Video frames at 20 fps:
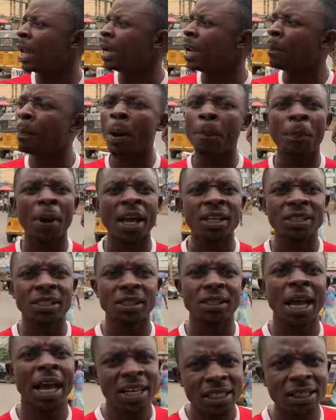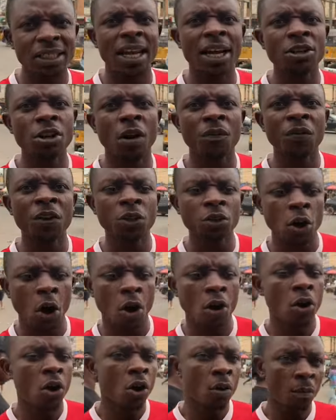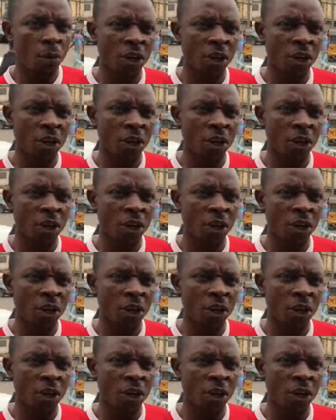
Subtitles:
Labour Party, that is the end of it all.